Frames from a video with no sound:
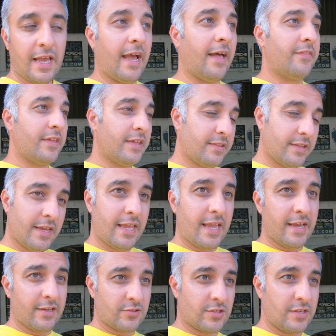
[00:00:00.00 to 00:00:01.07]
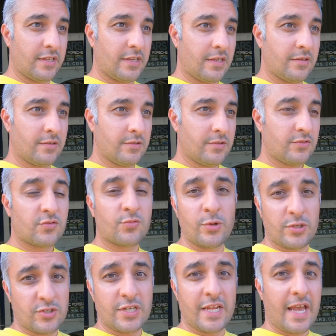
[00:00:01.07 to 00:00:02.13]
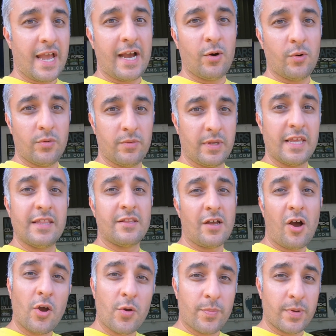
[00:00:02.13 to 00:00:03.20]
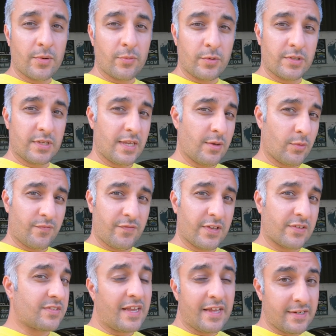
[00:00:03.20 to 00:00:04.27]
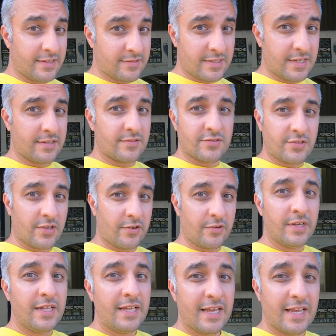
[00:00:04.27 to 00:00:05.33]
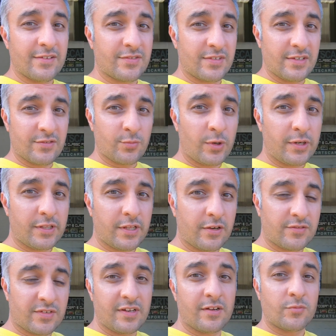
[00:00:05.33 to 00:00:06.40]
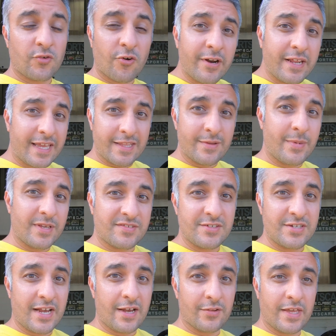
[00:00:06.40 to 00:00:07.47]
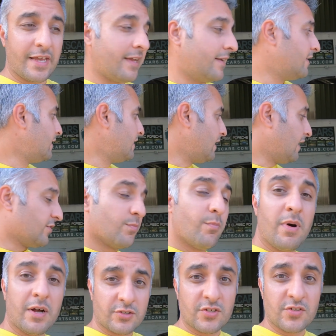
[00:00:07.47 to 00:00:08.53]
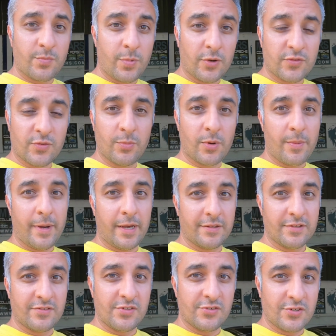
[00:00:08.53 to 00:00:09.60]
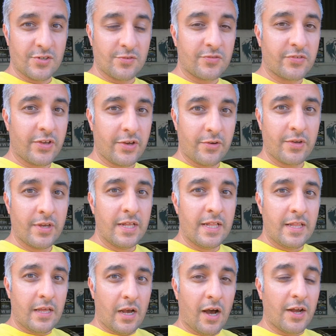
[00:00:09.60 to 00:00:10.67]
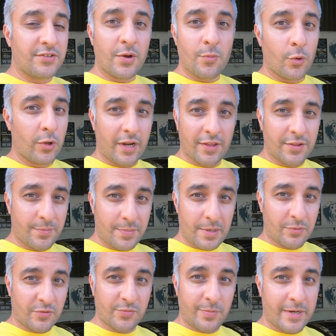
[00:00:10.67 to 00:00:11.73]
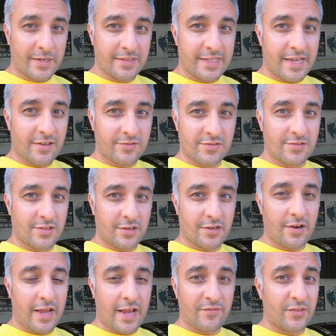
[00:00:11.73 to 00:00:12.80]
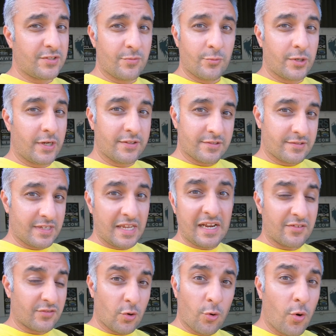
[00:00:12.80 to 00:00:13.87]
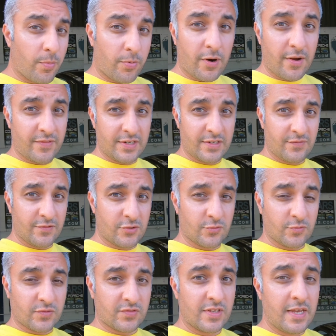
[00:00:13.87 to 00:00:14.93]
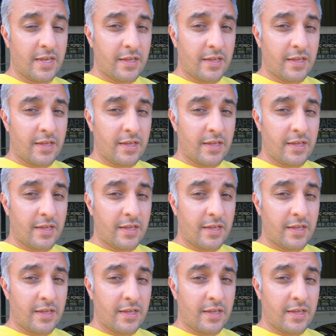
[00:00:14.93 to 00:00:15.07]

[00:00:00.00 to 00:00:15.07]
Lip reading: And then they actually switched it out in the hope it would fix it, and it did. So it's one of those, and I'm trying to get the message out there as much as possible about this issue. So I don't want other people spending thousands like I have. I don't want other dealers or private individuals